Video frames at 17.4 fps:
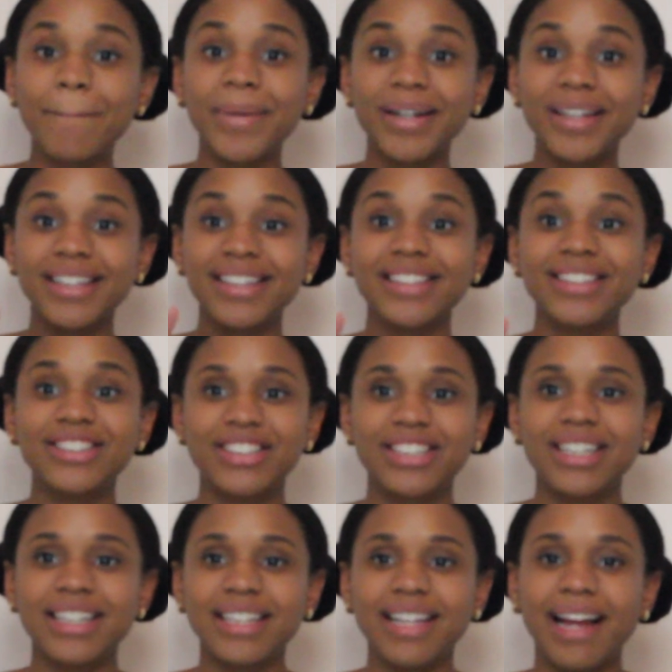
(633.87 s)
But
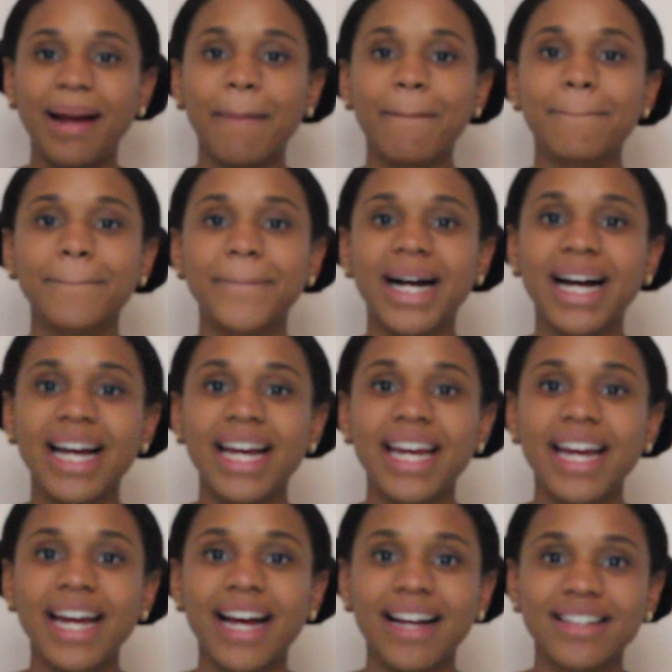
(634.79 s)
legit, like,
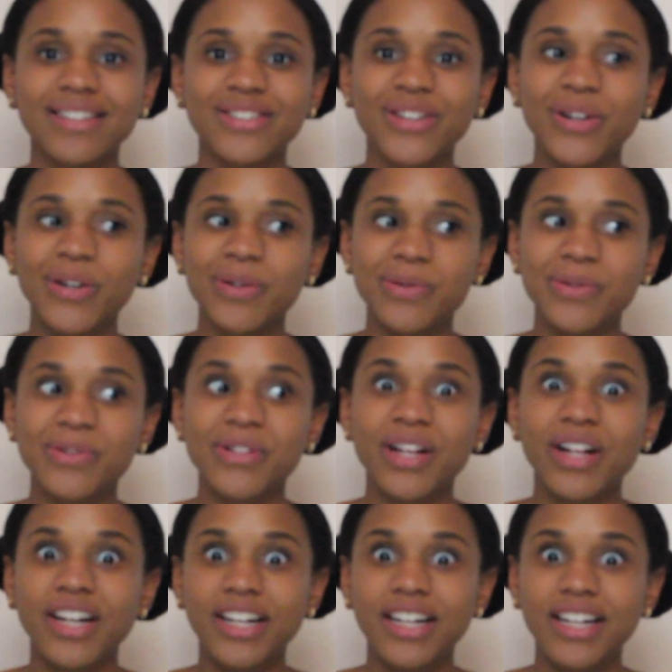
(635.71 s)
my ass
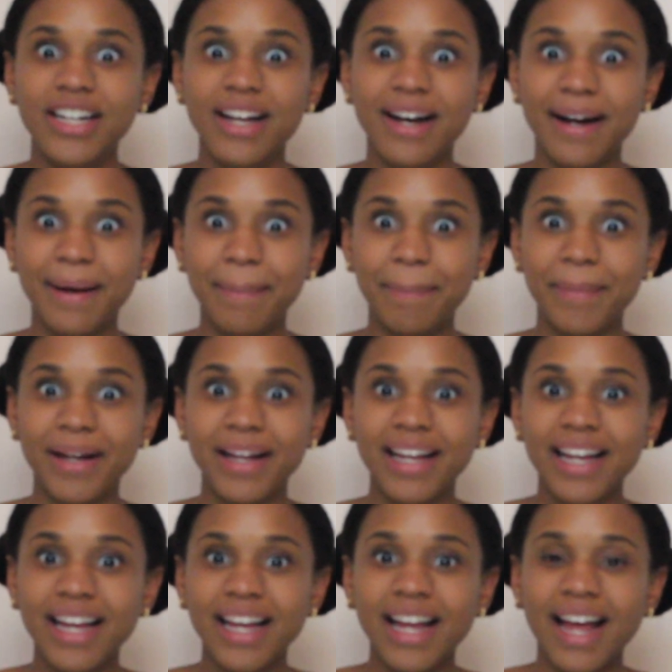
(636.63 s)
goes numb.
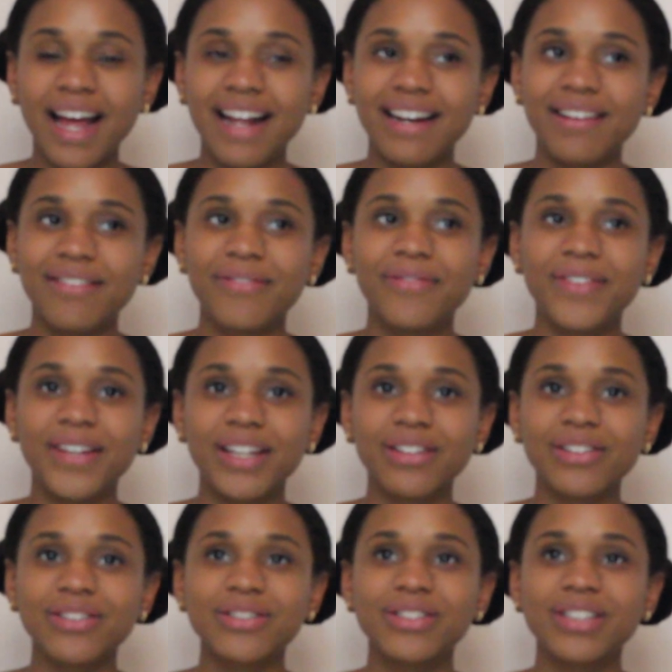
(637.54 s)
And it
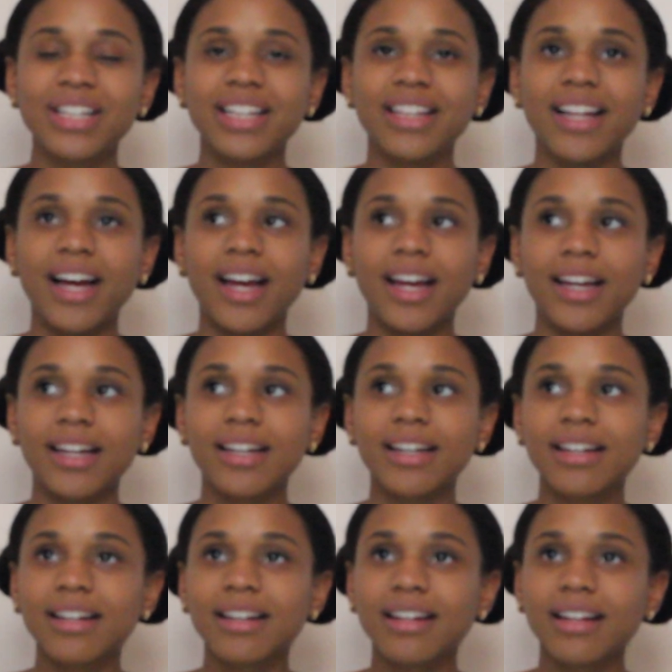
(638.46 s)
feels like